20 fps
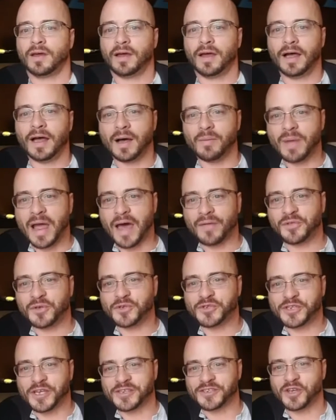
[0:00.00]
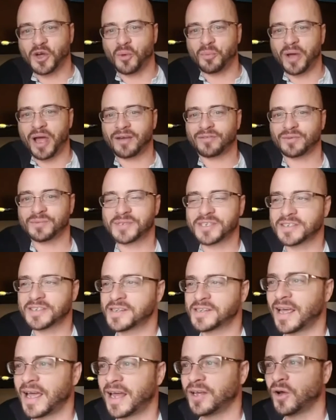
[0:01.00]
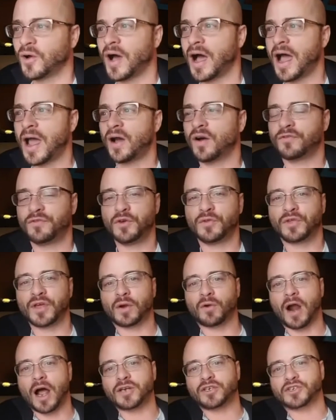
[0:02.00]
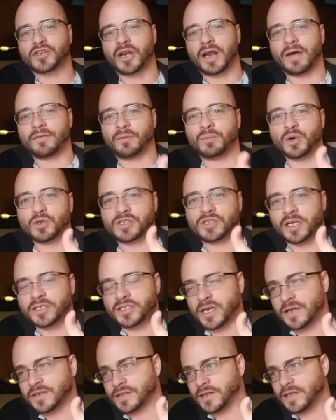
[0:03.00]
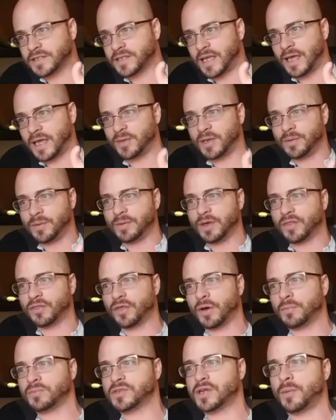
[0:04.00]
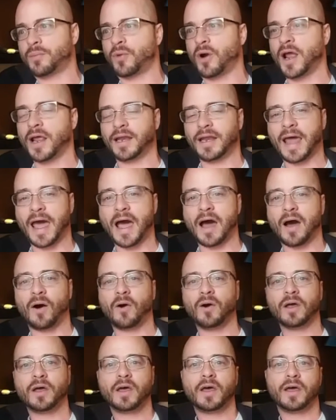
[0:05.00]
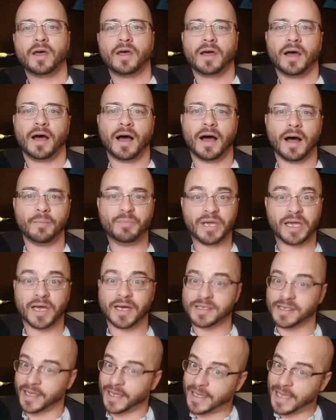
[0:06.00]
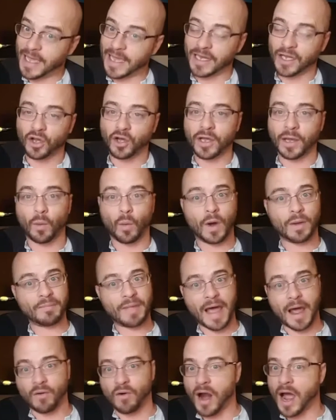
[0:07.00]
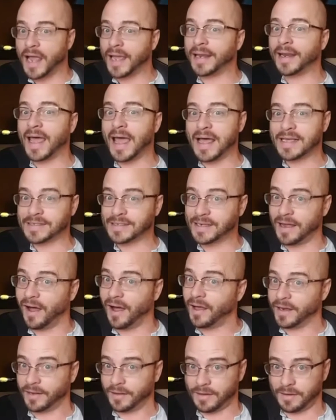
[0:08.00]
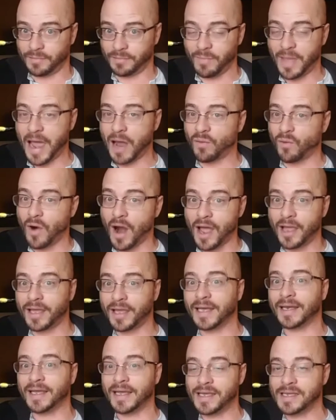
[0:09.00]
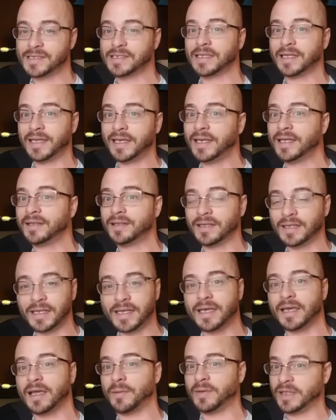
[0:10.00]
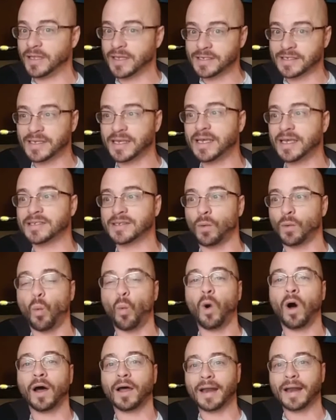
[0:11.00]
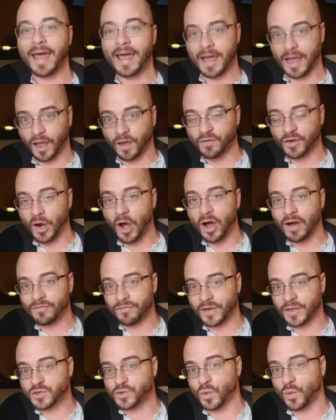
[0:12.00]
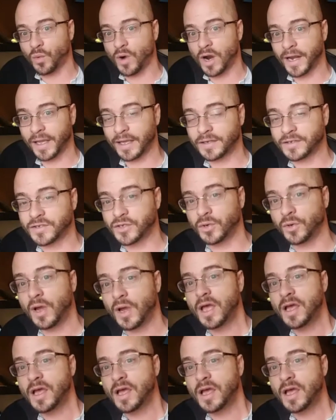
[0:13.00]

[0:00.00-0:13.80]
Matthew says, go Pack from Cincinnati, Ohio. If you think Rodgers is going to have the most touchdowns in this game, give me a thumbs up right now. Because, again, look at what Matt Ryan has done. Matt Ryan is leading the league. I mean, this is one heck of an offense we're running into.